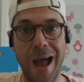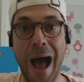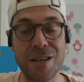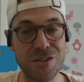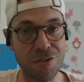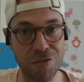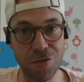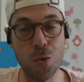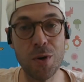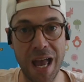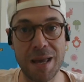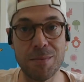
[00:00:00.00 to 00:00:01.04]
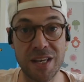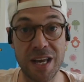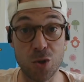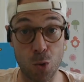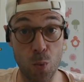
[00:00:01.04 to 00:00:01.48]
has a full game
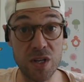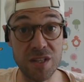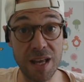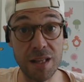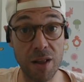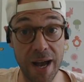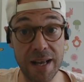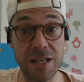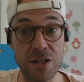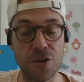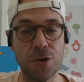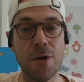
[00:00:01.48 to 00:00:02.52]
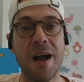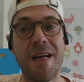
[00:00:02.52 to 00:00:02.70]
schedule, which they likely do,